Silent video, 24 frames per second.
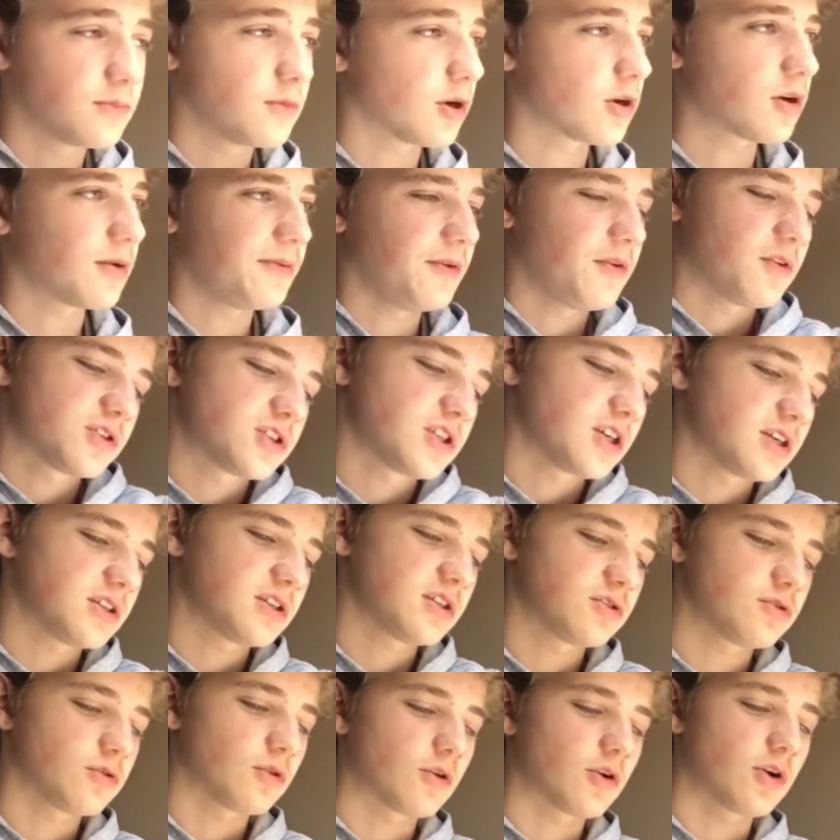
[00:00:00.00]
not going to be watching a
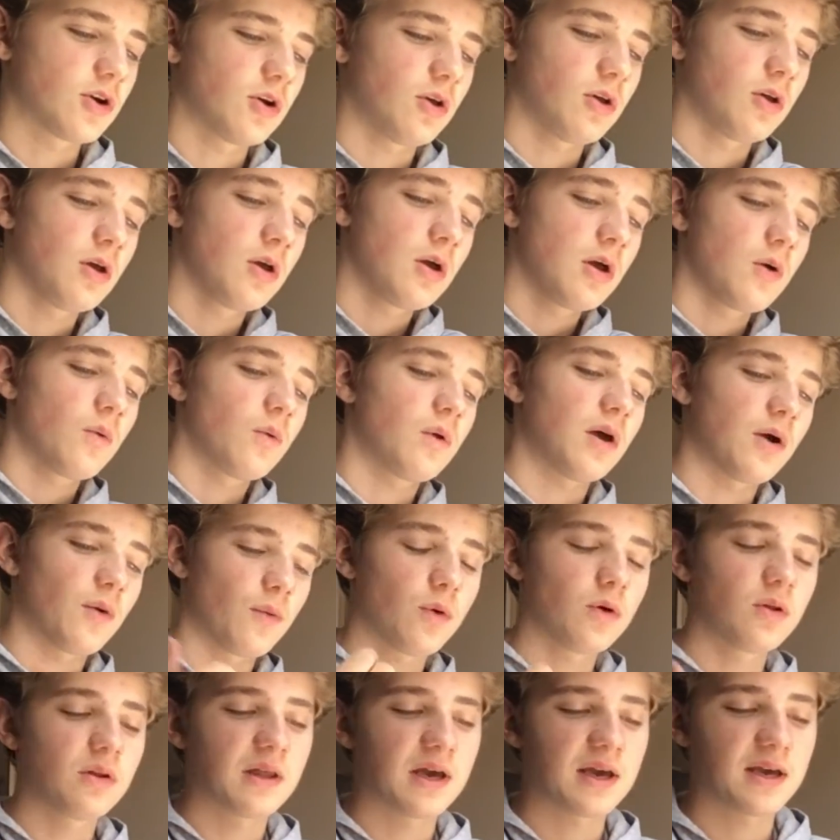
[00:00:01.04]
tutorial. Well, I
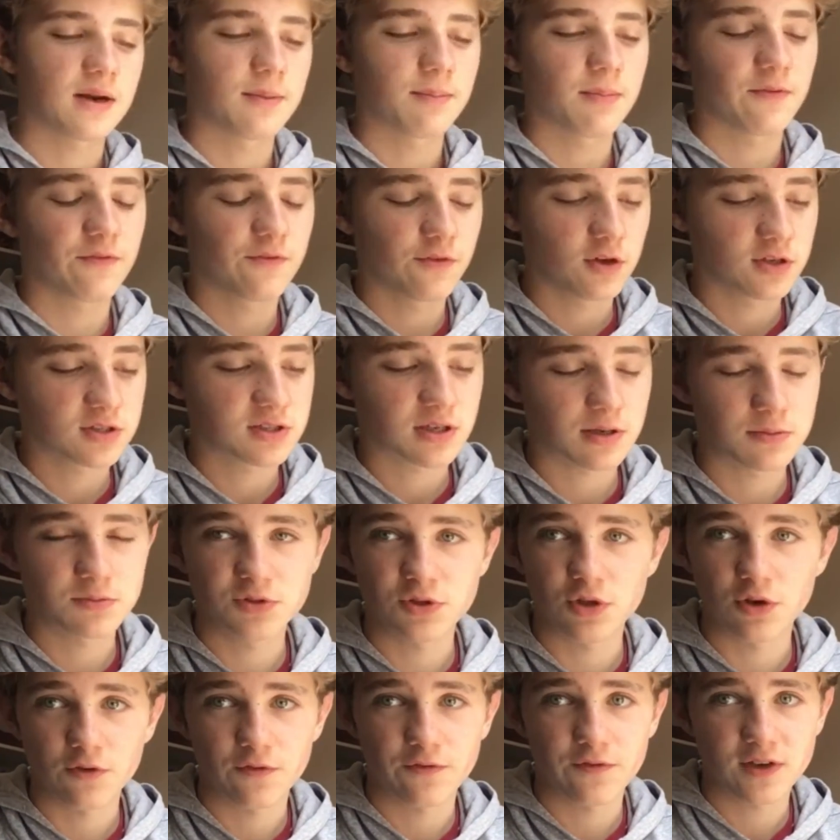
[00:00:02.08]
will later, but first I'm just
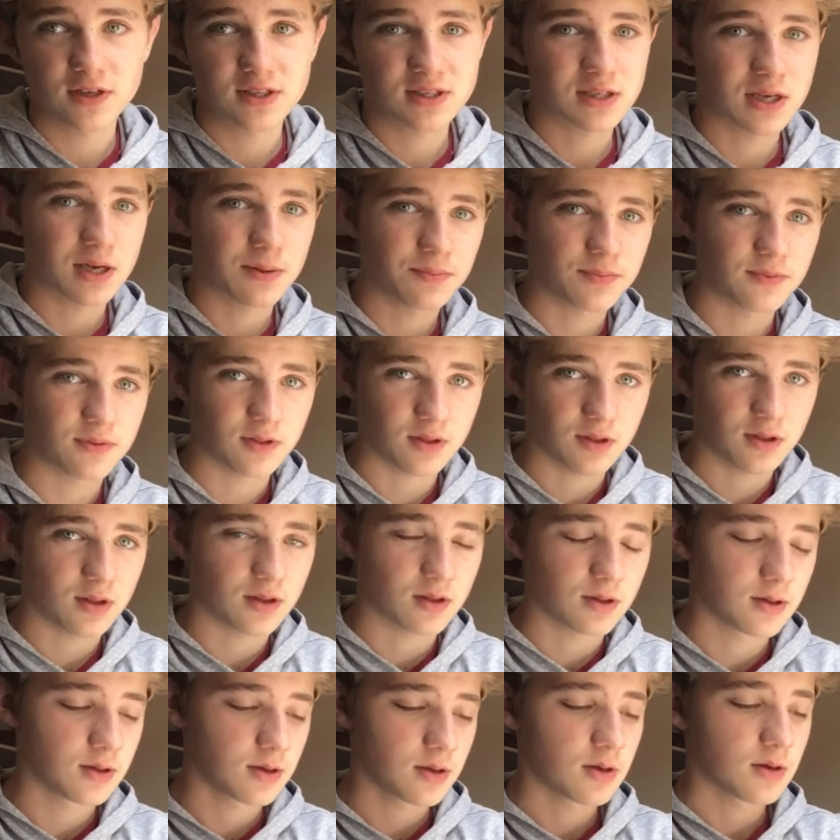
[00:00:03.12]
going to fix up
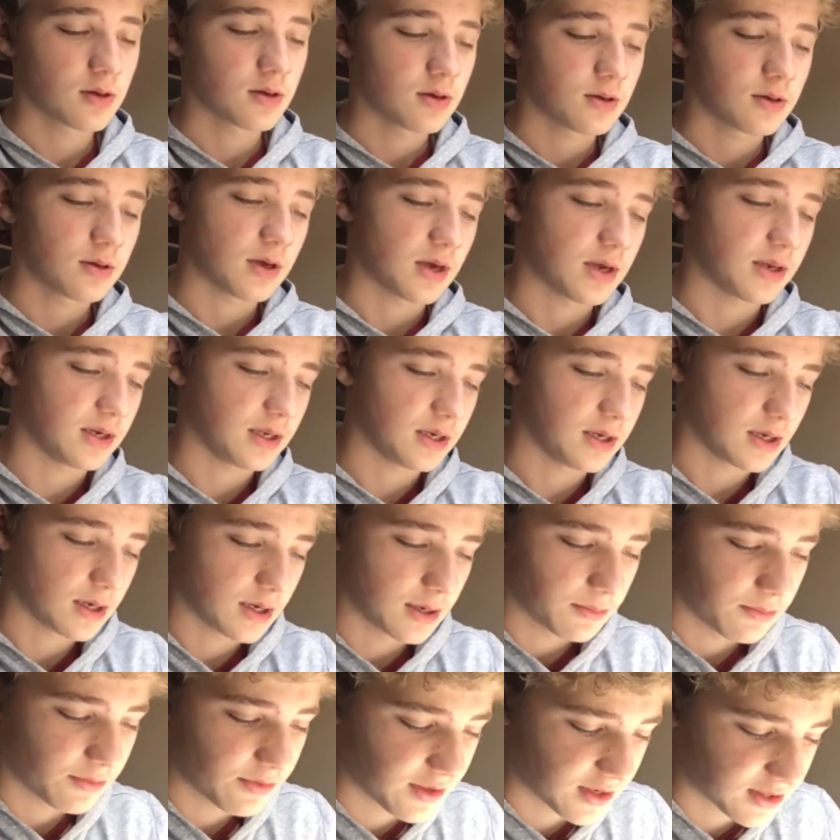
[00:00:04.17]
any
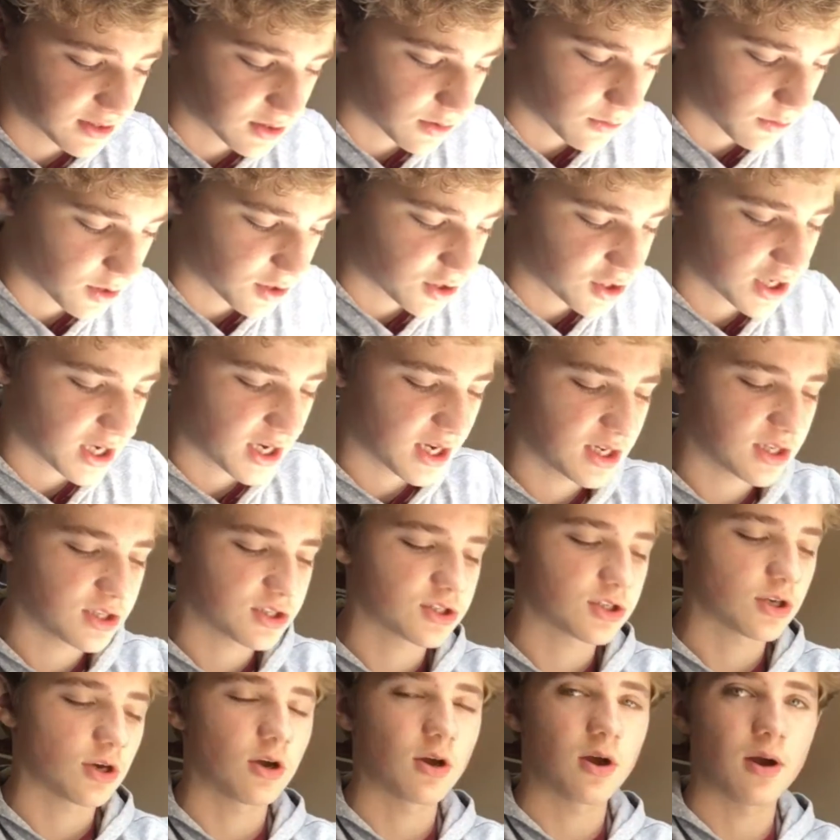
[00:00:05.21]
things I want to change.
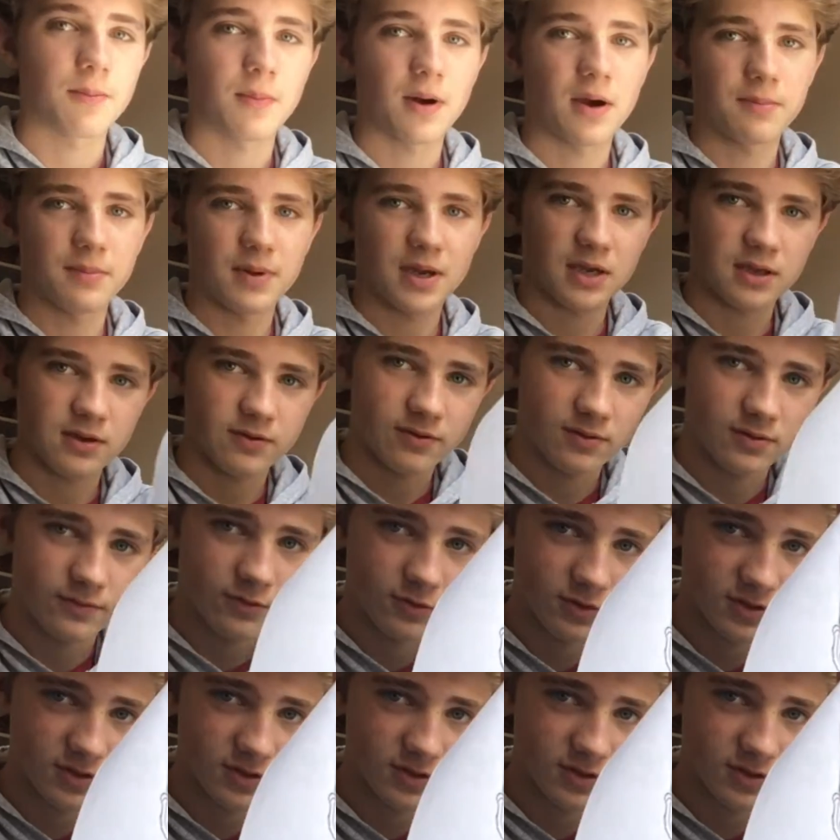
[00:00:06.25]
So I might make, for